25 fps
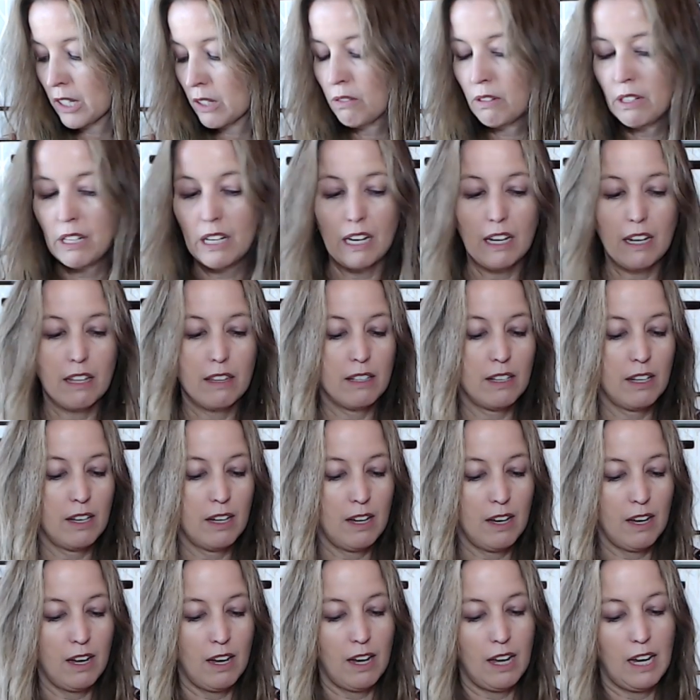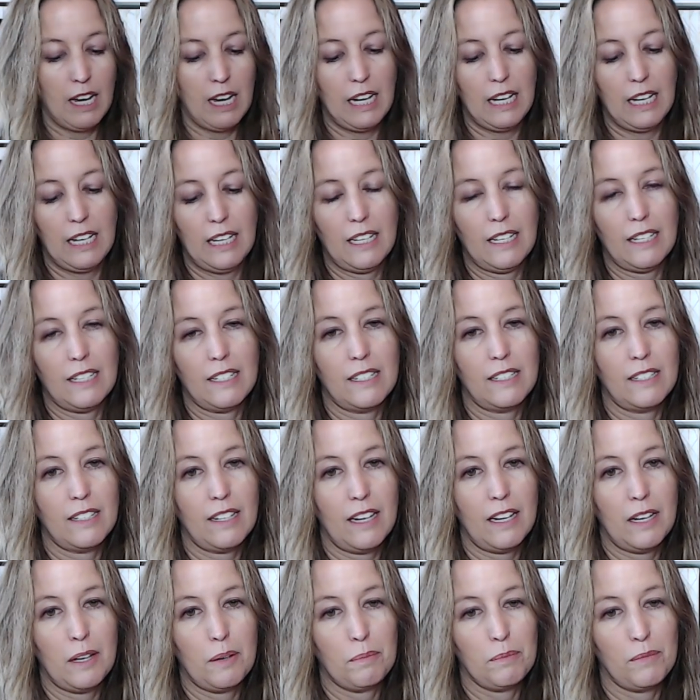with, and
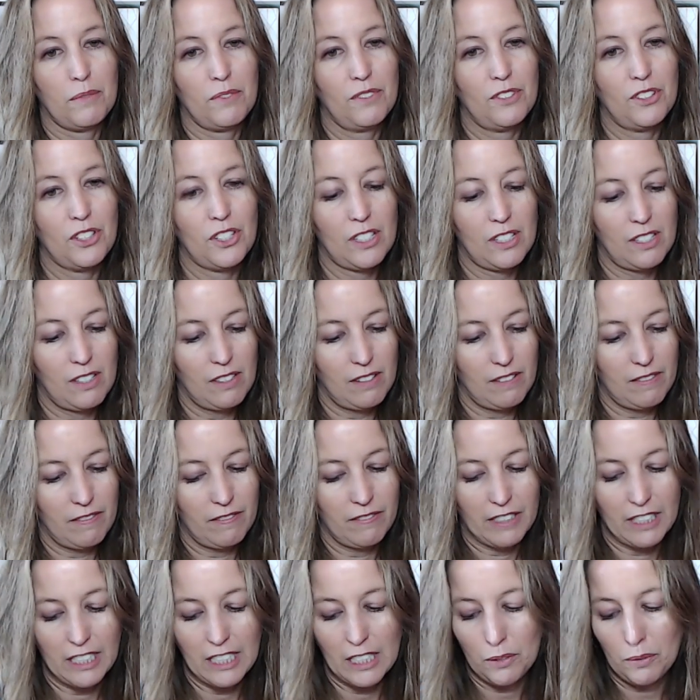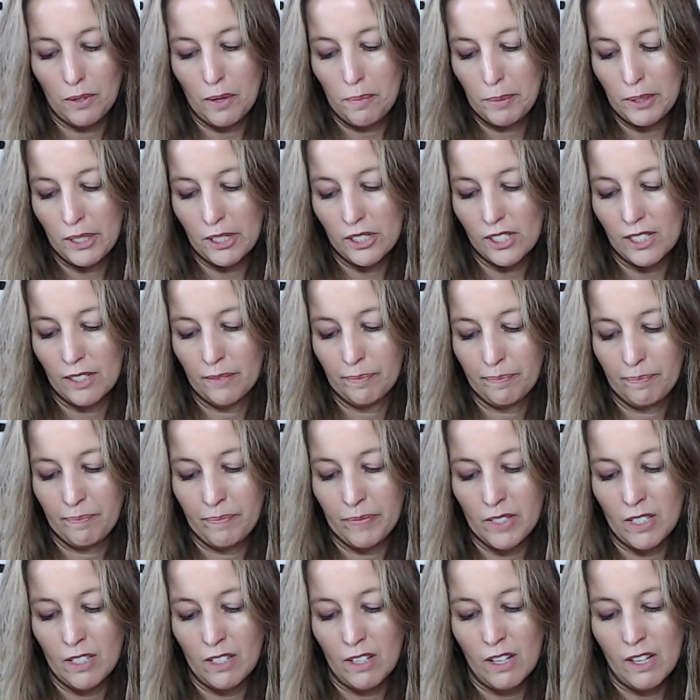just a very sweet person.
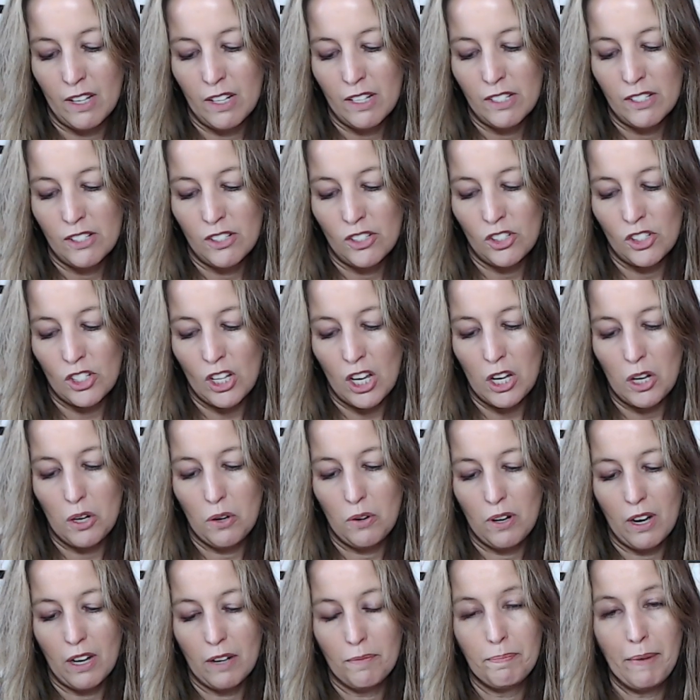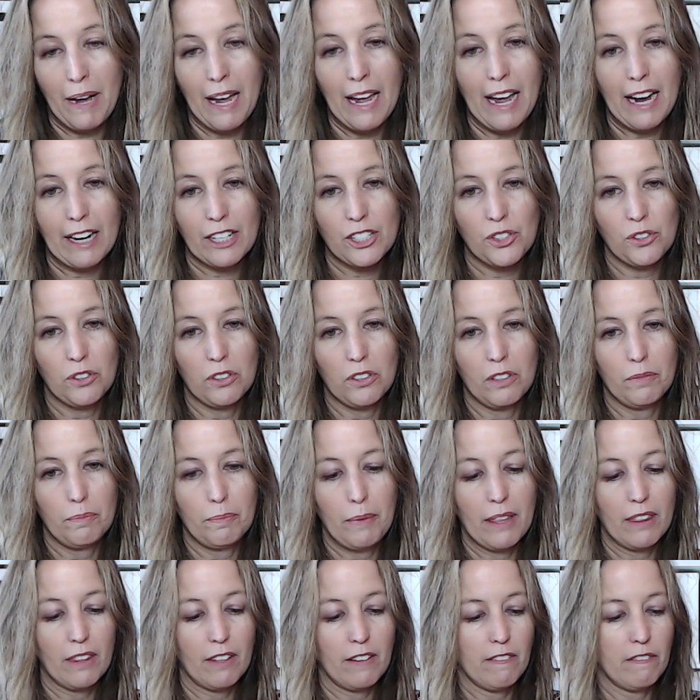So my actual
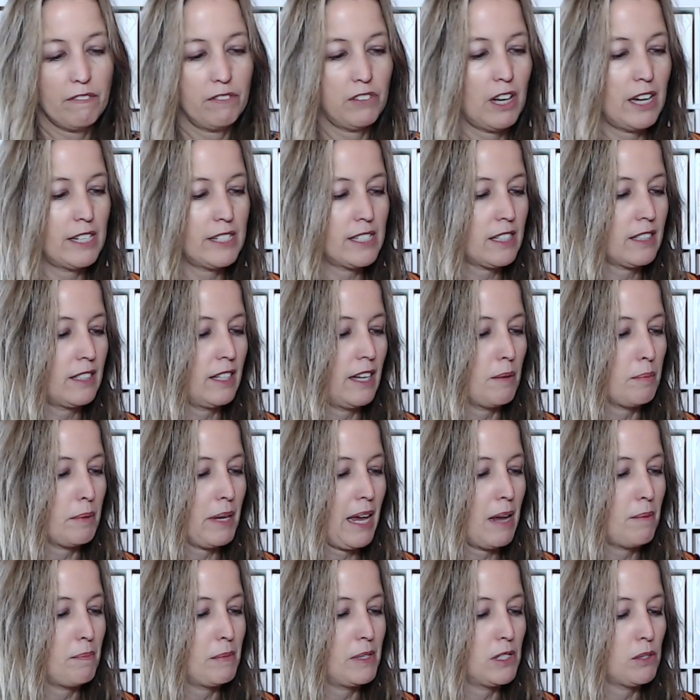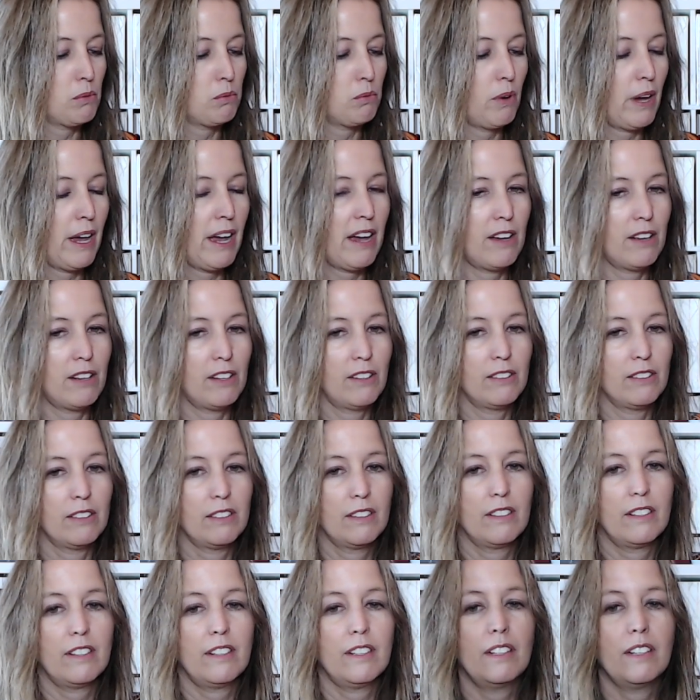monthly Floss Club came as well,
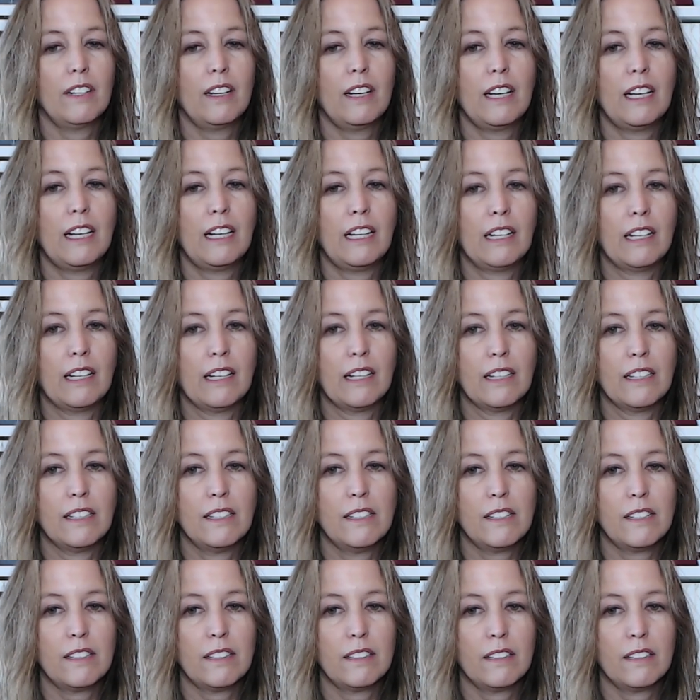and